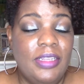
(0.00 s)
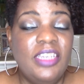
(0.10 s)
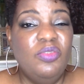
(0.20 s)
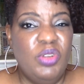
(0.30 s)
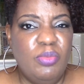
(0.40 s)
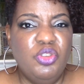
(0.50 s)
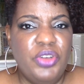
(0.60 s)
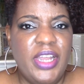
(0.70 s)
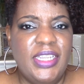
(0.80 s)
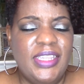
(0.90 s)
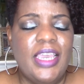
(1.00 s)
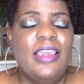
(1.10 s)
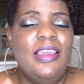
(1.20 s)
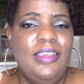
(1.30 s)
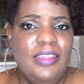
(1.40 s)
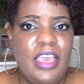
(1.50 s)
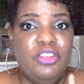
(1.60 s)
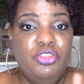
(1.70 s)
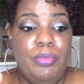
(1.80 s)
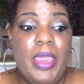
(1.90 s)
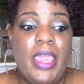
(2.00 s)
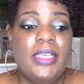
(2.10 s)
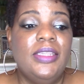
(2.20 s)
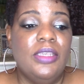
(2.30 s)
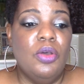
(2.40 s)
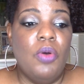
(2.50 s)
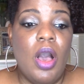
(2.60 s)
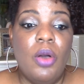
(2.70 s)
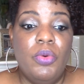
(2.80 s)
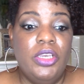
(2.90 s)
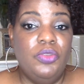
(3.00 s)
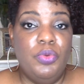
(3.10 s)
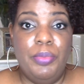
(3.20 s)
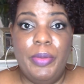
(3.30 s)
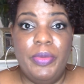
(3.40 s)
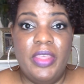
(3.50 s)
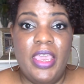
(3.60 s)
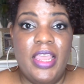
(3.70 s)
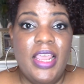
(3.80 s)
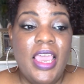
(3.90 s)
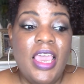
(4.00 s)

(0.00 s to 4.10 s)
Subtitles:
That's what I'm trying to say. He's got your back. So always remember that.